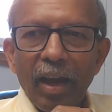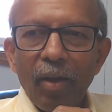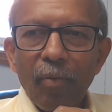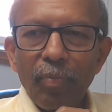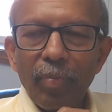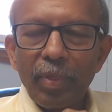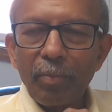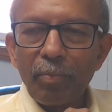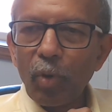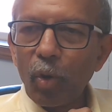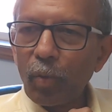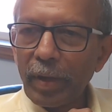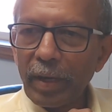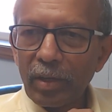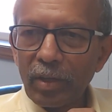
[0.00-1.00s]
moving
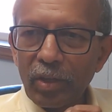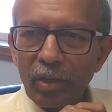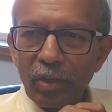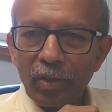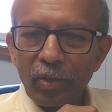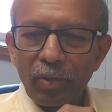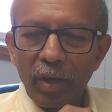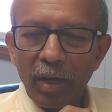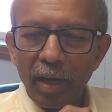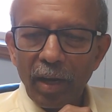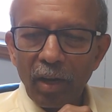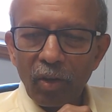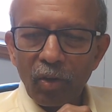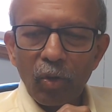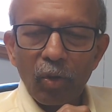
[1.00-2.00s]
to
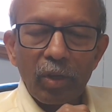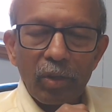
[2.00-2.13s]
Google.